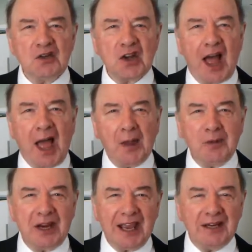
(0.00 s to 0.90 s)
her
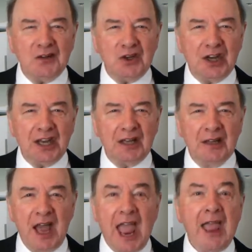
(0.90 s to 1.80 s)
time in India.